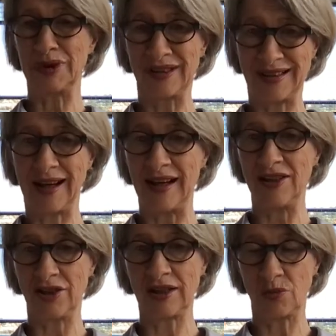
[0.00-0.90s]
to say
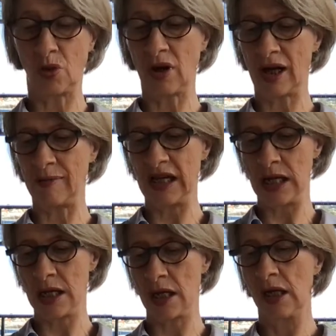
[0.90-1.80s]
just what I
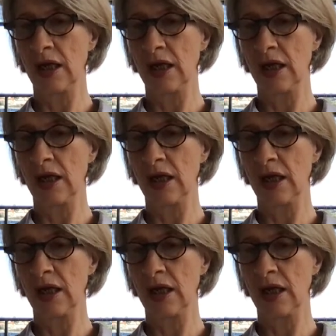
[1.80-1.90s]
mean.